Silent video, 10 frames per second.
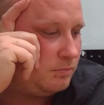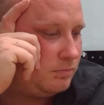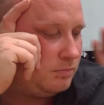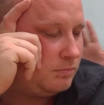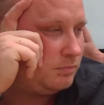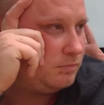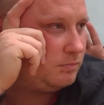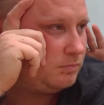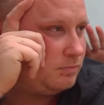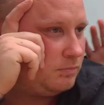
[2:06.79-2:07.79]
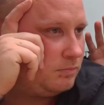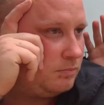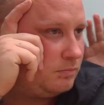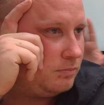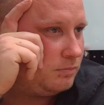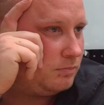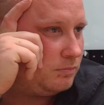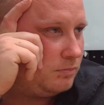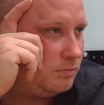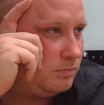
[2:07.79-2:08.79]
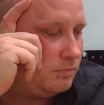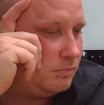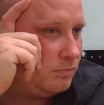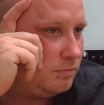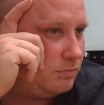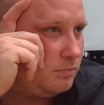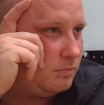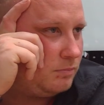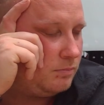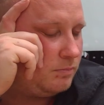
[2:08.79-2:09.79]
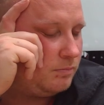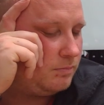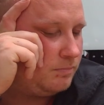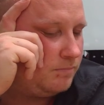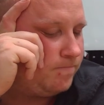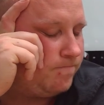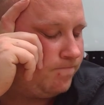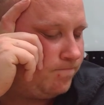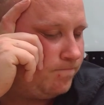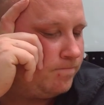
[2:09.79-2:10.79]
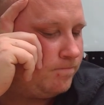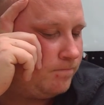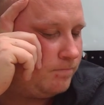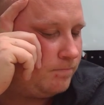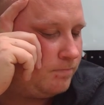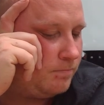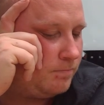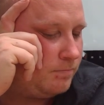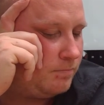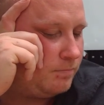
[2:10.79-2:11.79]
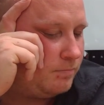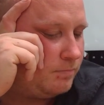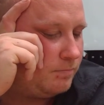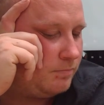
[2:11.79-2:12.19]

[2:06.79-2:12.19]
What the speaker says: (not speaking)